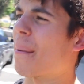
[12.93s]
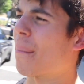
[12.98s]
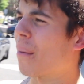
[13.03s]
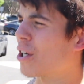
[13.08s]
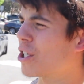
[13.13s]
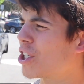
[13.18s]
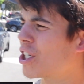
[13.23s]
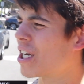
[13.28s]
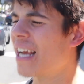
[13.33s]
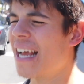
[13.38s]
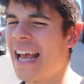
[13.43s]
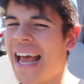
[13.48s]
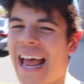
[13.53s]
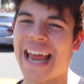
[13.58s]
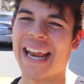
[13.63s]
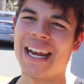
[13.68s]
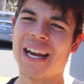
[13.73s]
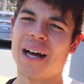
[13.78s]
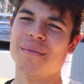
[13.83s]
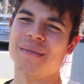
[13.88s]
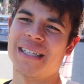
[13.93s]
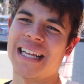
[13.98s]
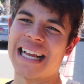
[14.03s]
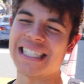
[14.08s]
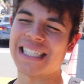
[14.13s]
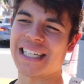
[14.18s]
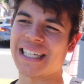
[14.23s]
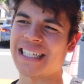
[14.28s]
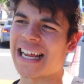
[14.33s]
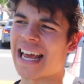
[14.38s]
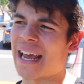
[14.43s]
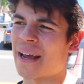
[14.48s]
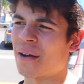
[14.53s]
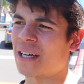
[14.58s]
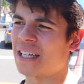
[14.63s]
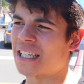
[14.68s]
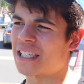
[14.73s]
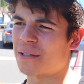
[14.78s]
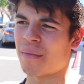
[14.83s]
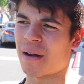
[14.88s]
merch. And today's a good day
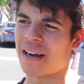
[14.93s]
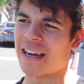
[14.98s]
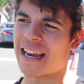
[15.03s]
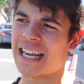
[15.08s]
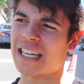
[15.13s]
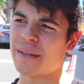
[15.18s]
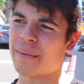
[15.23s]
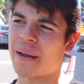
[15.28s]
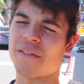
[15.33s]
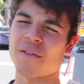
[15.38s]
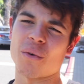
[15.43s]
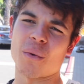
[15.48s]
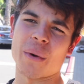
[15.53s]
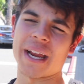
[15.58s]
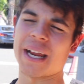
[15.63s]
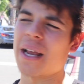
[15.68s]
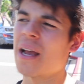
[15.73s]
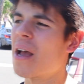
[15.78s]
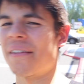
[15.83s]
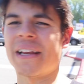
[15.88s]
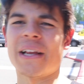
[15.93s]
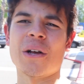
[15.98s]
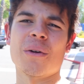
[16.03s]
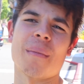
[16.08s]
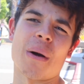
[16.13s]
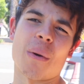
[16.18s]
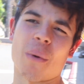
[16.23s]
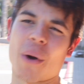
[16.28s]
because it's Monday, it's the beginning of a week. I killed my